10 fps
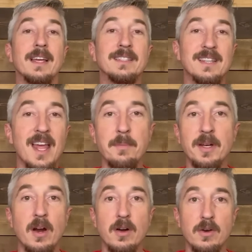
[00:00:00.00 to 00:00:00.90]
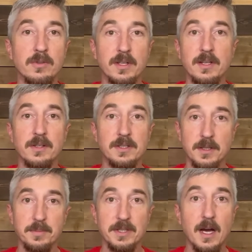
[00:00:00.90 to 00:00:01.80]
examine our own
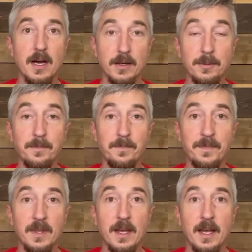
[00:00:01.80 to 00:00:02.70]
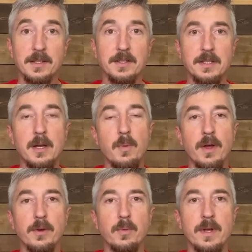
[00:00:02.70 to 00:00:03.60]
leadership style and to see
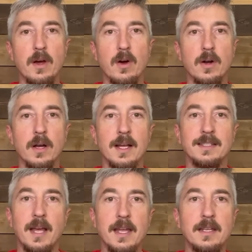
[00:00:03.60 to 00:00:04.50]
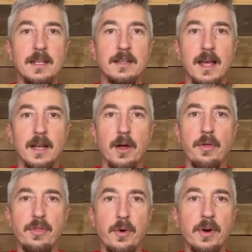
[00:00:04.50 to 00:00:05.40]
whether we are taking that
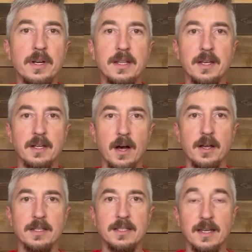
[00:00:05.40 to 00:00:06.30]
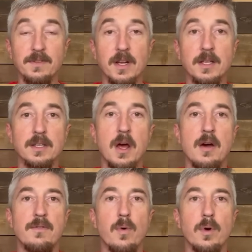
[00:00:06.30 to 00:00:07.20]
authority that God has given us
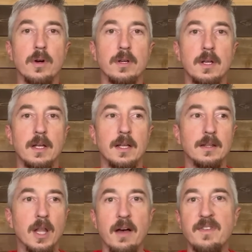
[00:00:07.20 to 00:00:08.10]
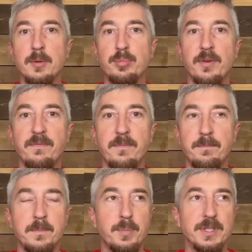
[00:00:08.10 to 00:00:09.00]
for loving
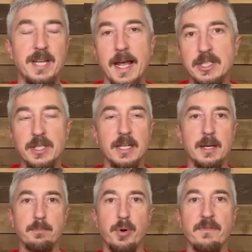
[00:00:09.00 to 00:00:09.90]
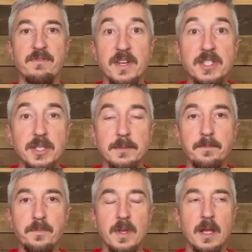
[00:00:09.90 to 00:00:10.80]
protection and
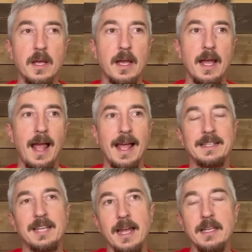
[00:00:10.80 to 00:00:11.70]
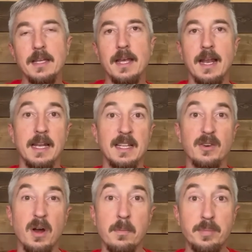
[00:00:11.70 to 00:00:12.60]
provision and taking it and
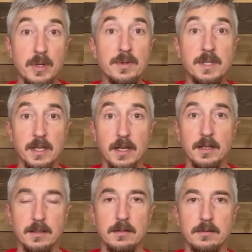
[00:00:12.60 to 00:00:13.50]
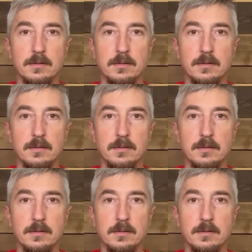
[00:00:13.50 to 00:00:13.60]
either abusing it